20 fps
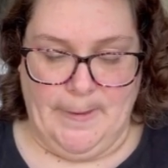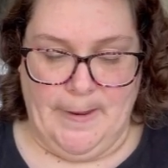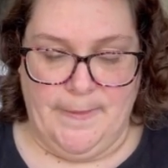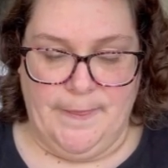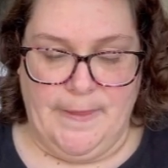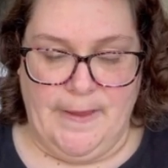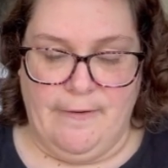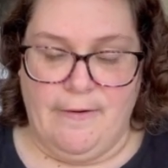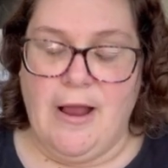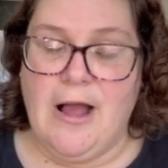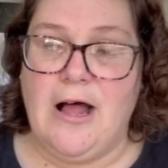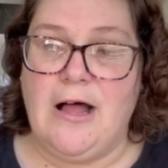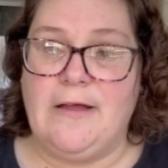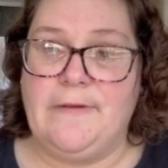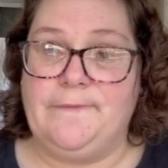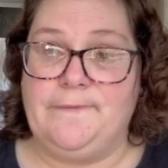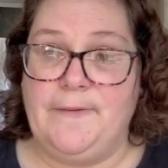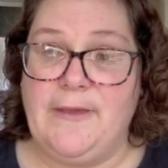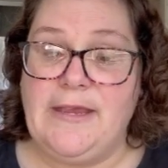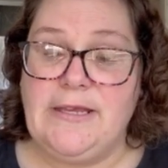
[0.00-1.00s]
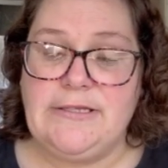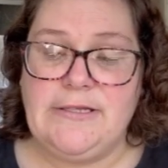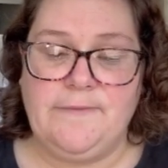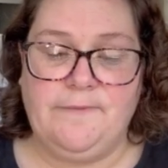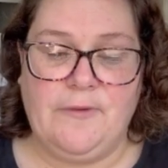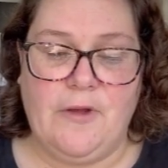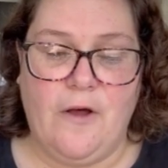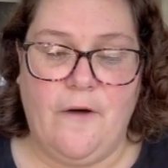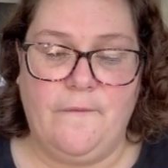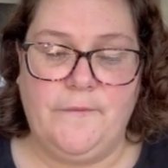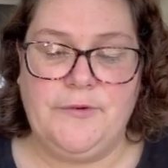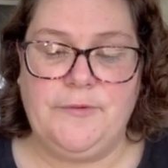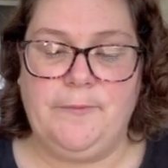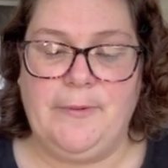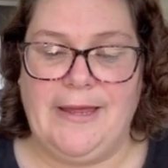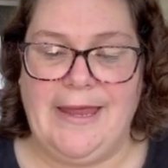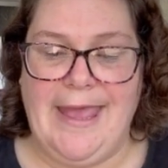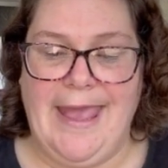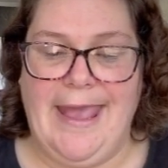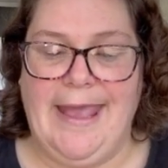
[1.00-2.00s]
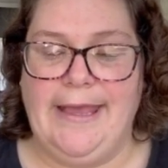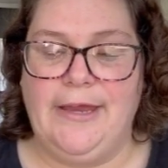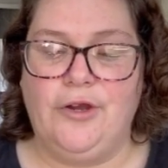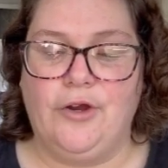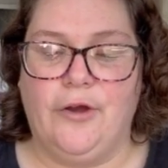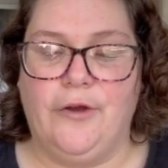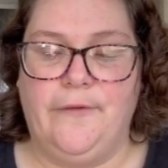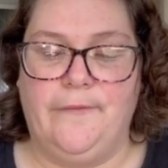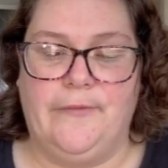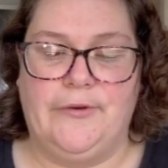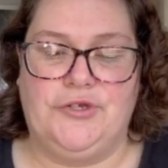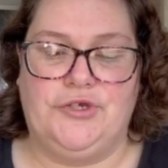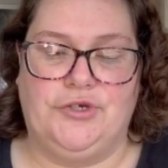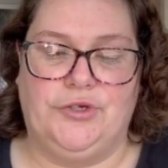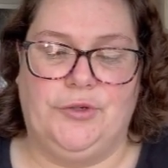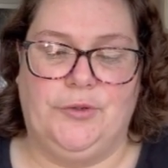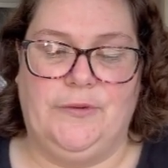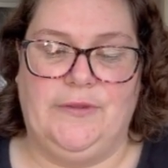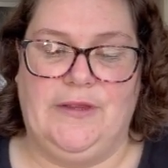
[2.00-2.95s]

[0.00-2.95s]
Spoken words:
There are fees involved, but head over to